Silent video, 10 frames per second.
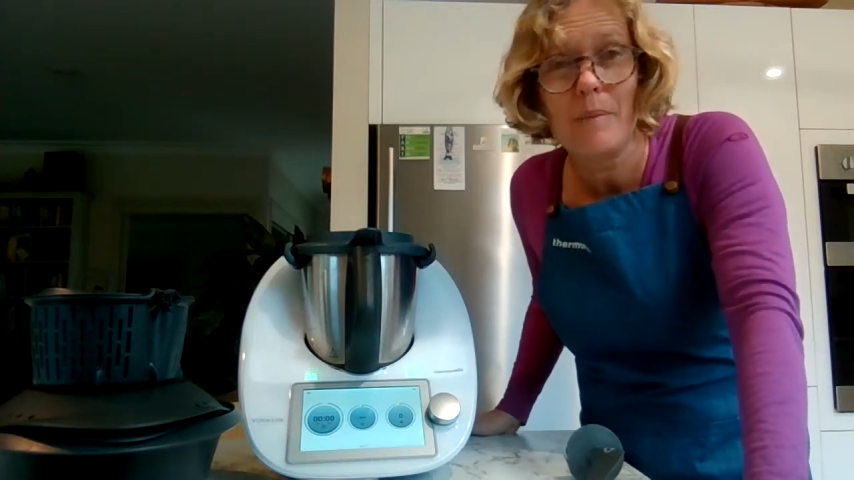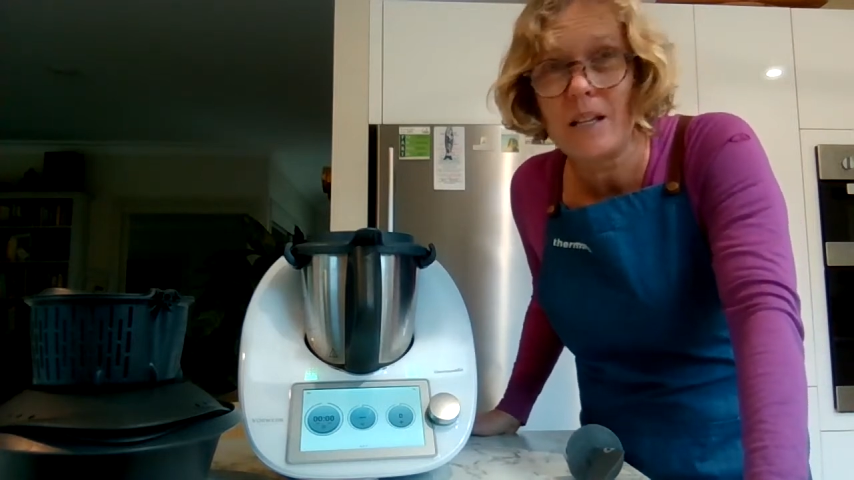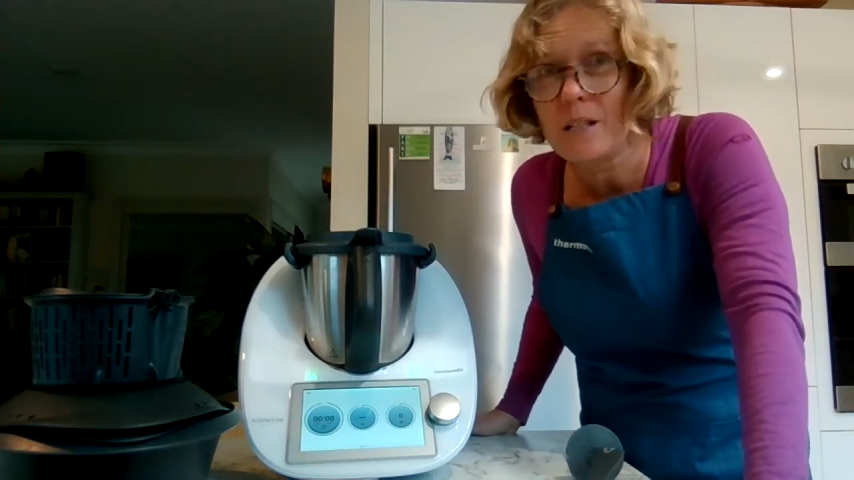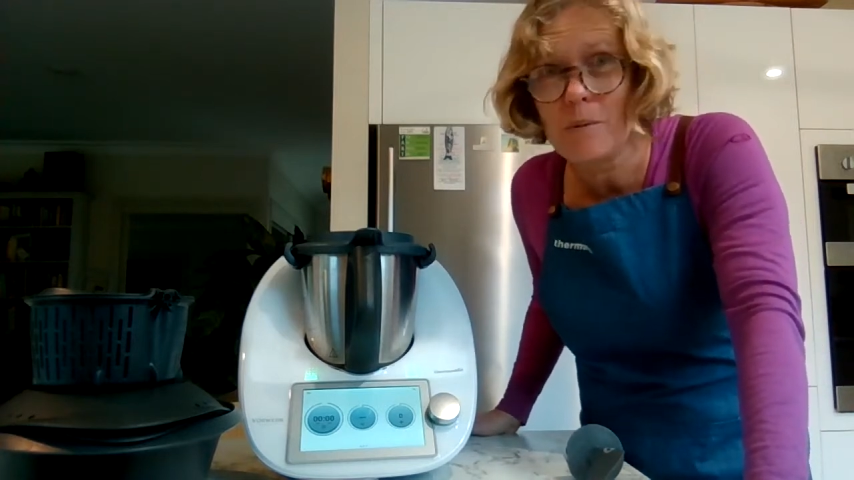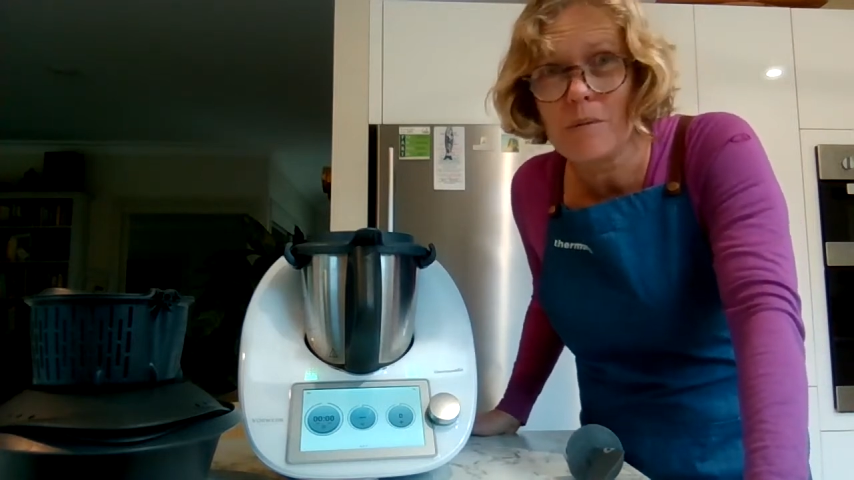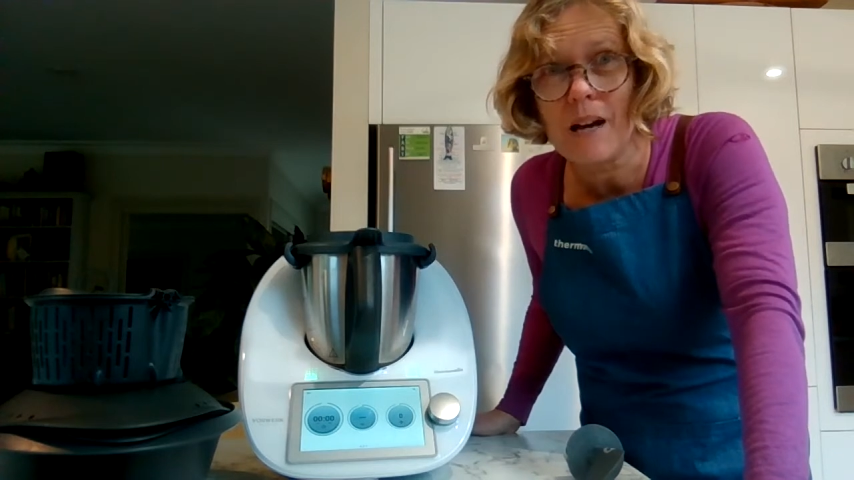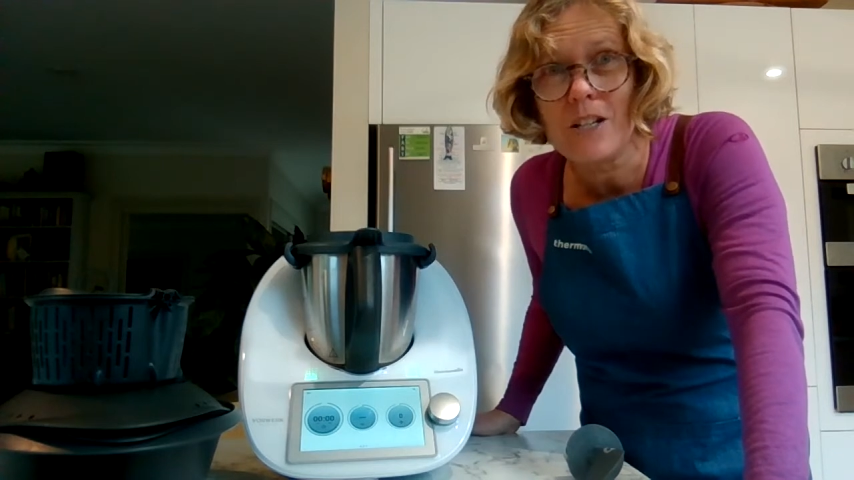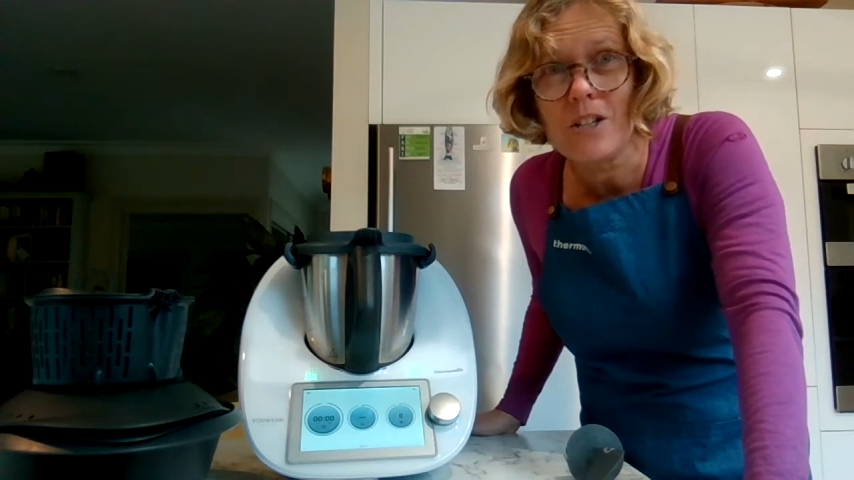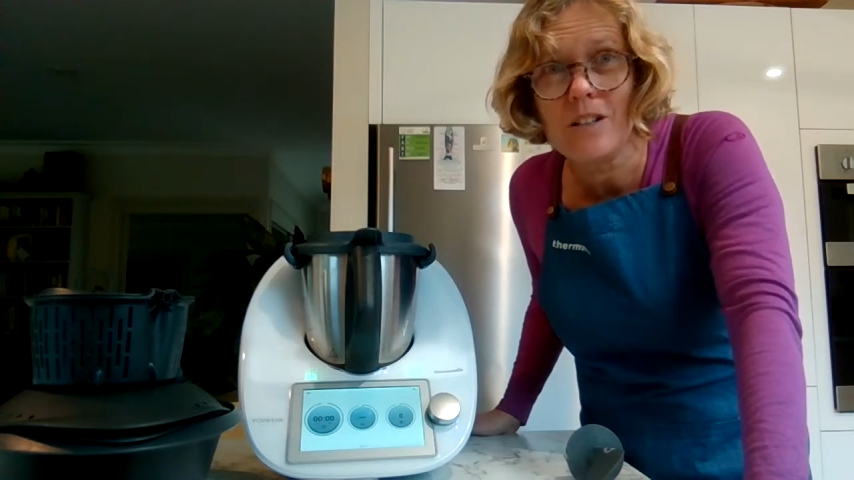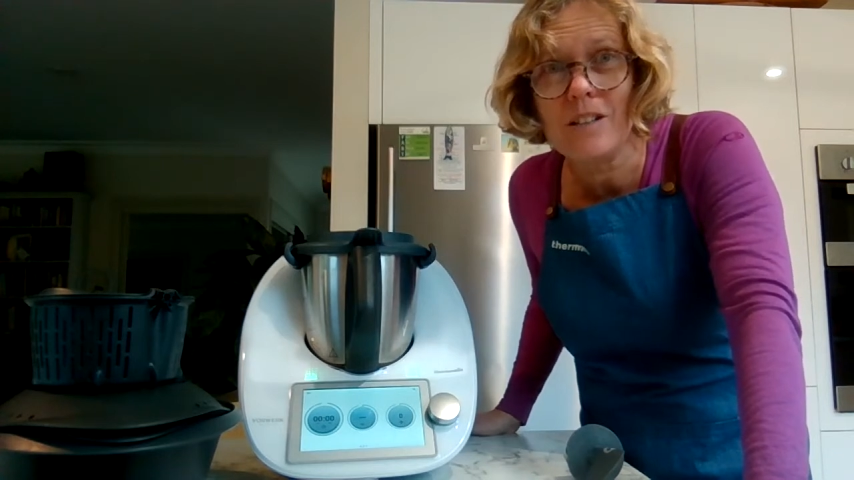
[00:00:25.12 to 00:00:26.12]

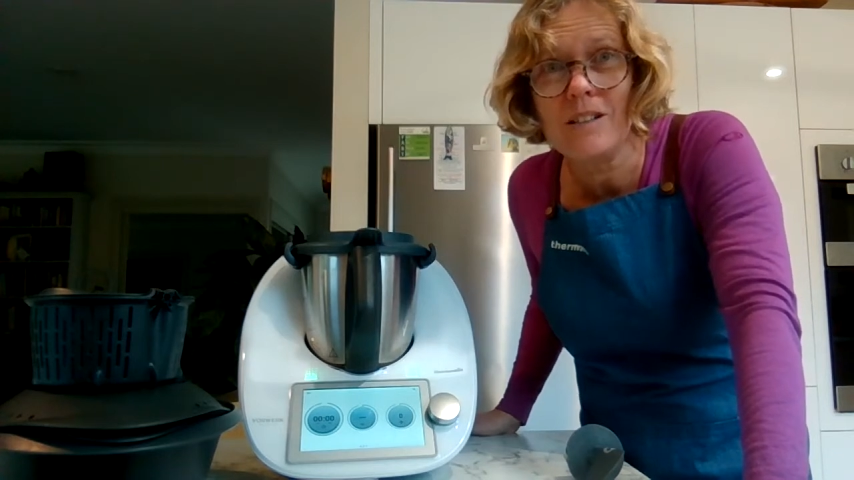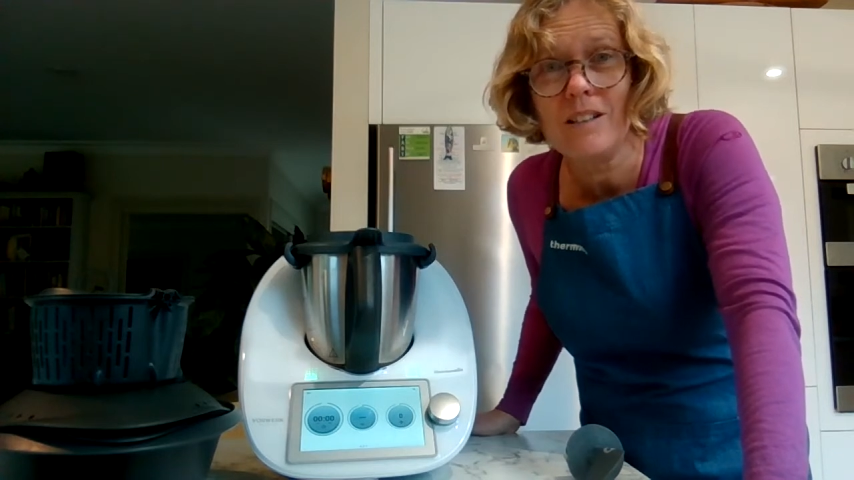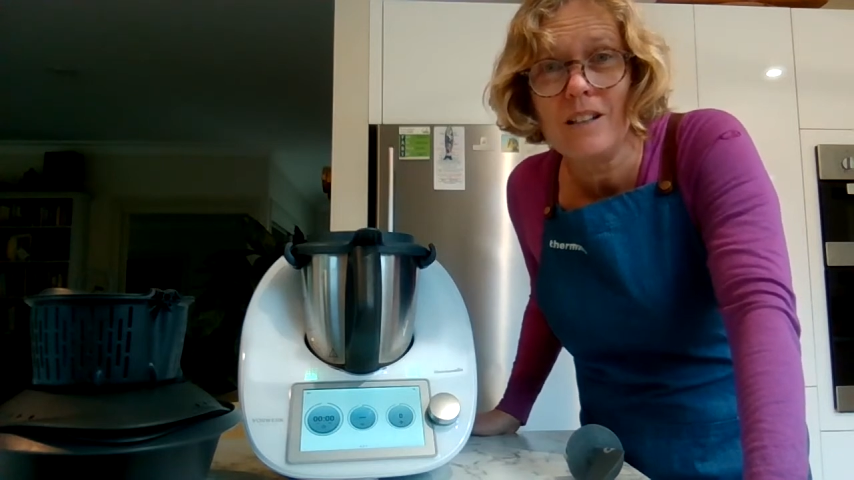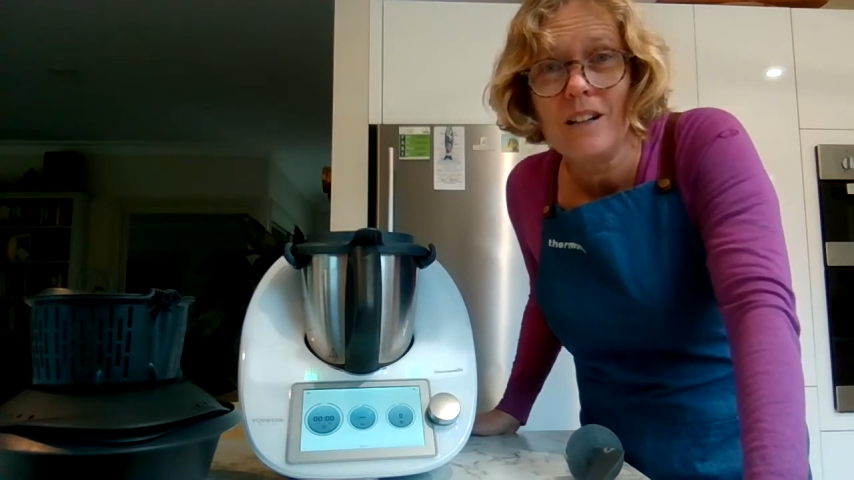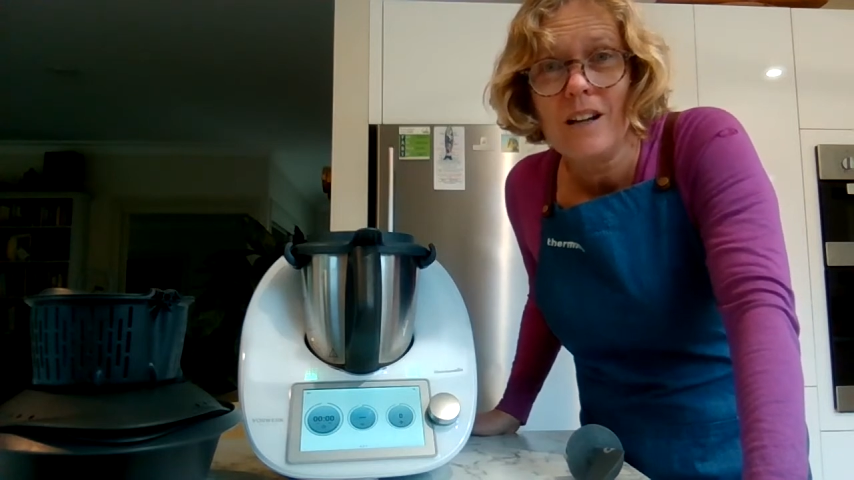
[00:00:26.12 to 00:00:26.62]
inspiration,